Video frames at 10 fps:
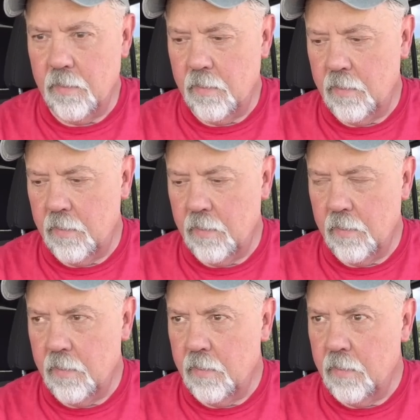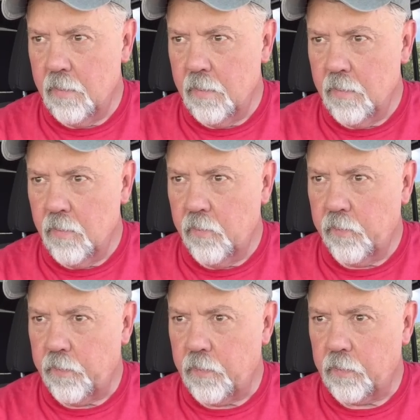this is Kilo Bravo four, Lima
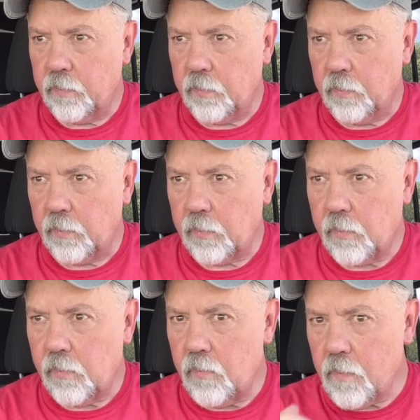Oscar Alpha POTA.